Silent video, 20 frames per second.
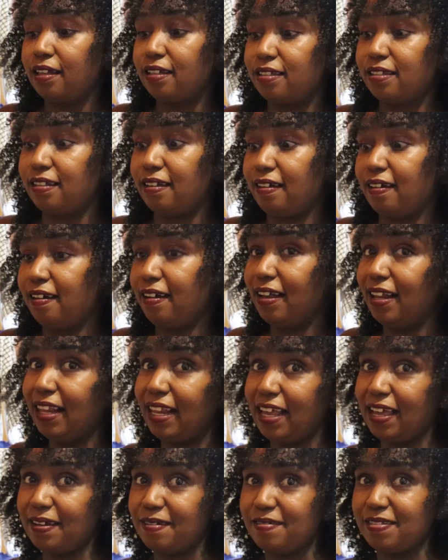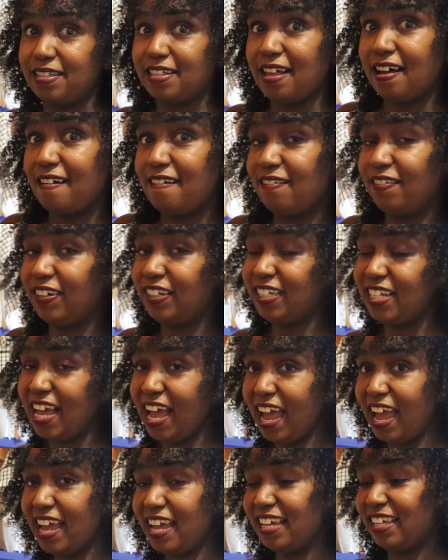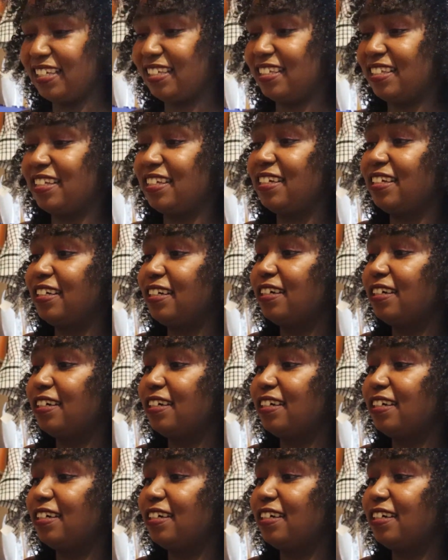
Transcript: So let's have a taste.